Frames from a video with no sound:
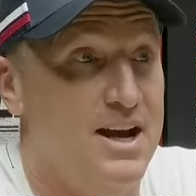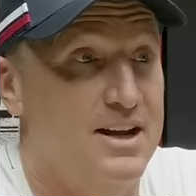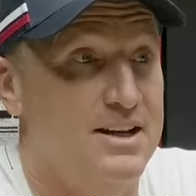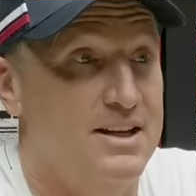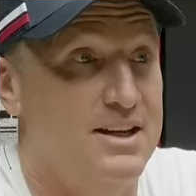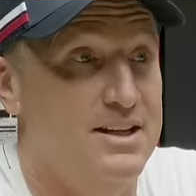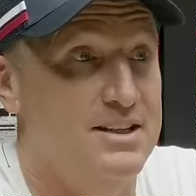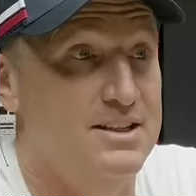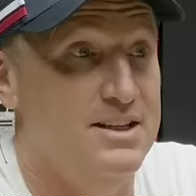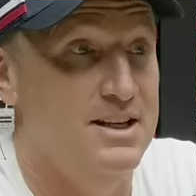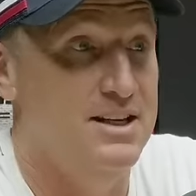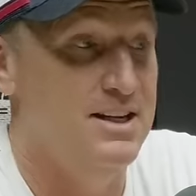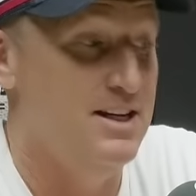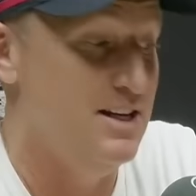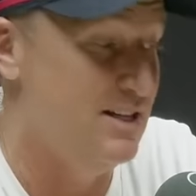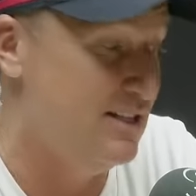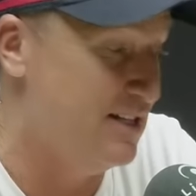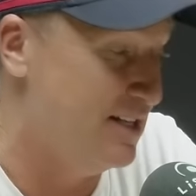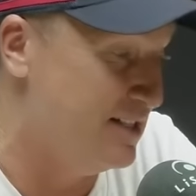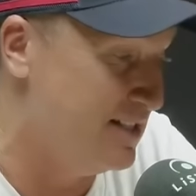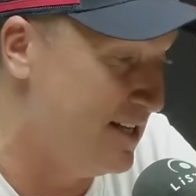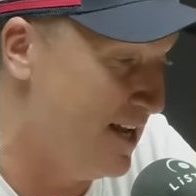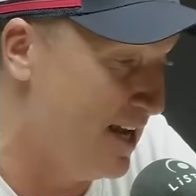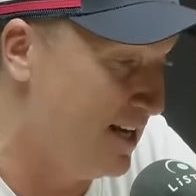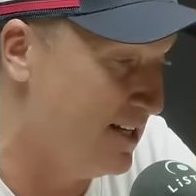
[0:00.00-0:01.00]
doubt in your in
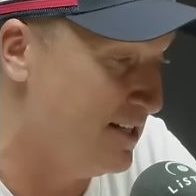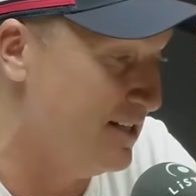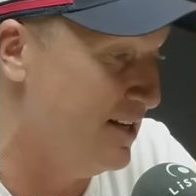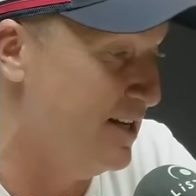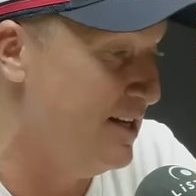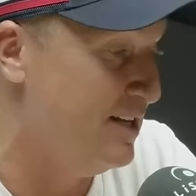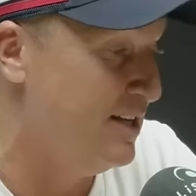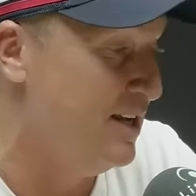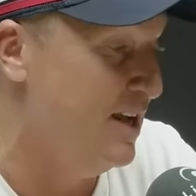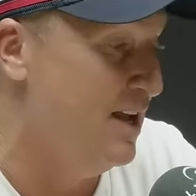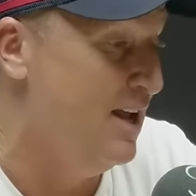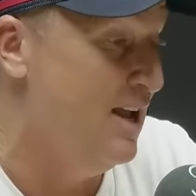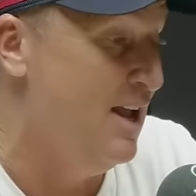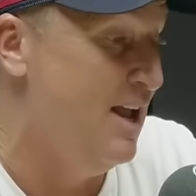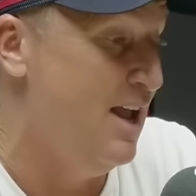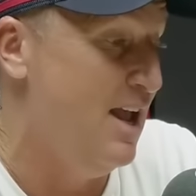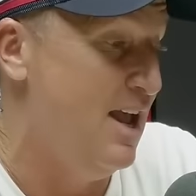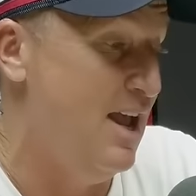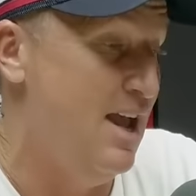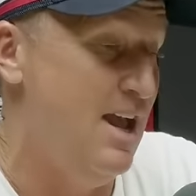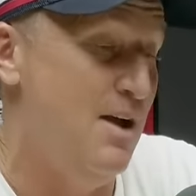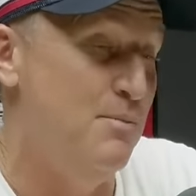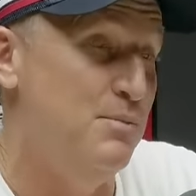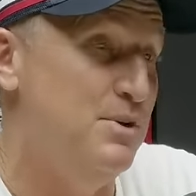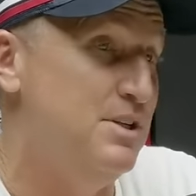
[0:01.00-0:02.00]
your technique,
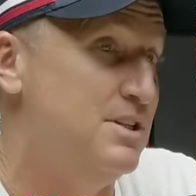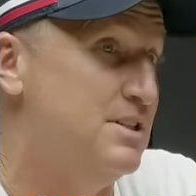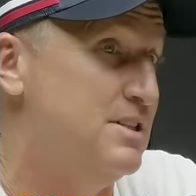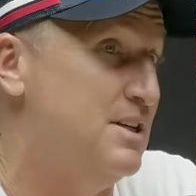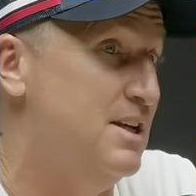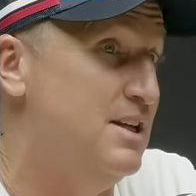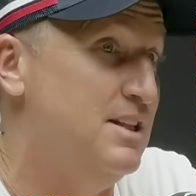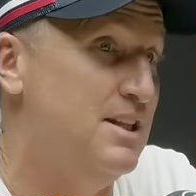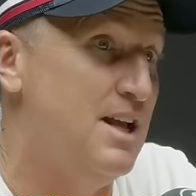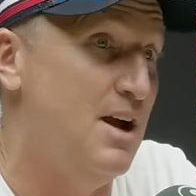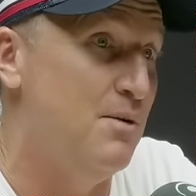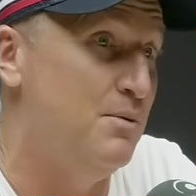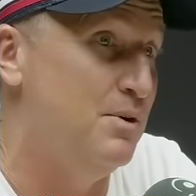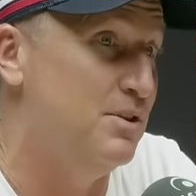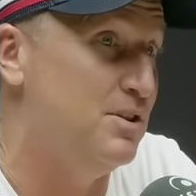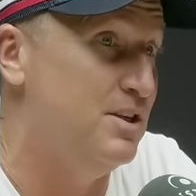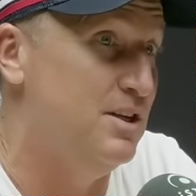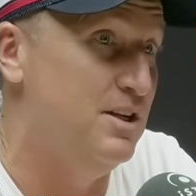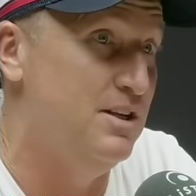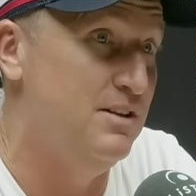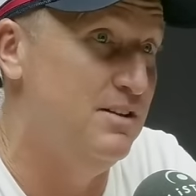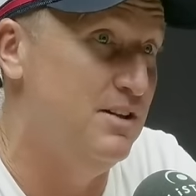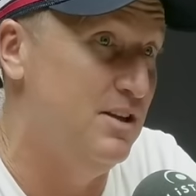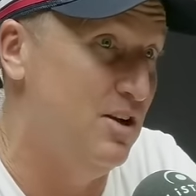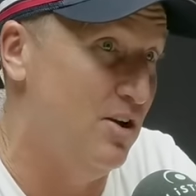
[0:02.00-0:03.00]
and, and we've seen that with
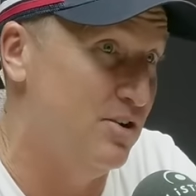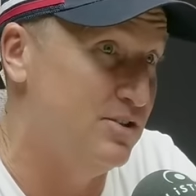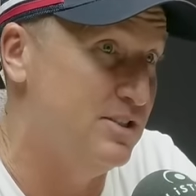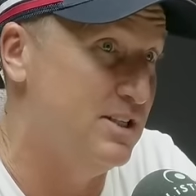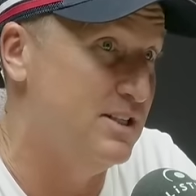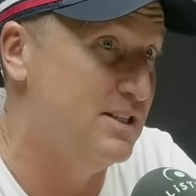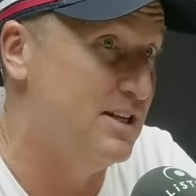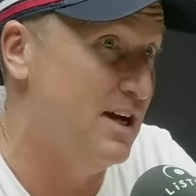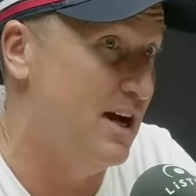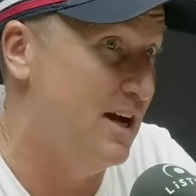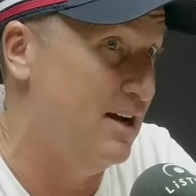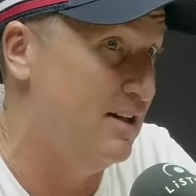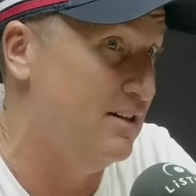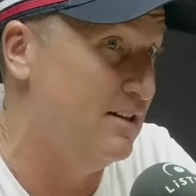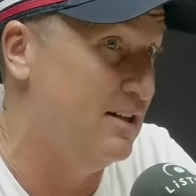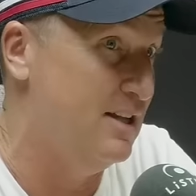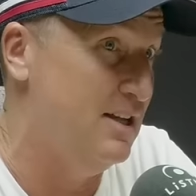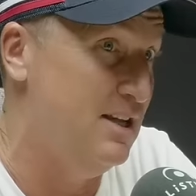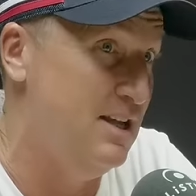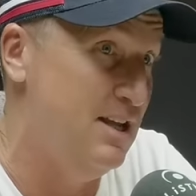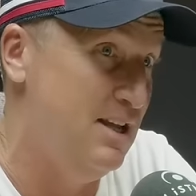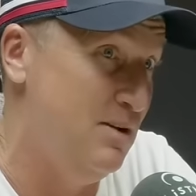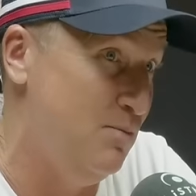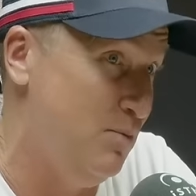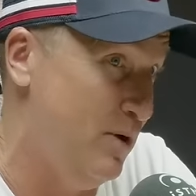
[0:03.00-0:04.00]
the the Aussie tail.
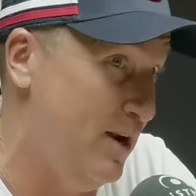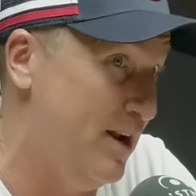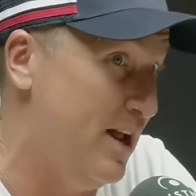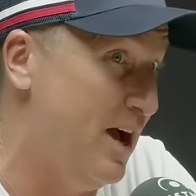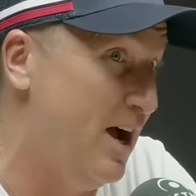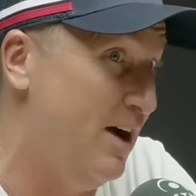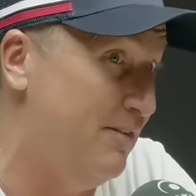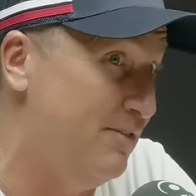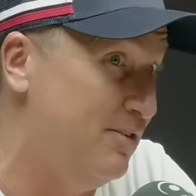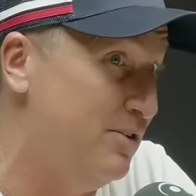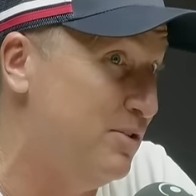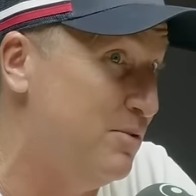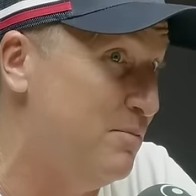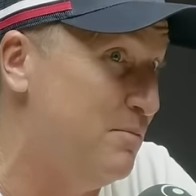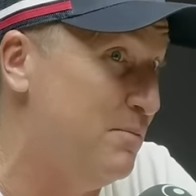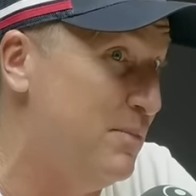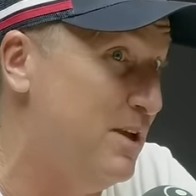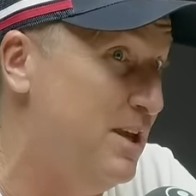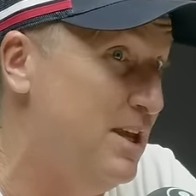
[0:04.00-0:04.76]
He he went after them.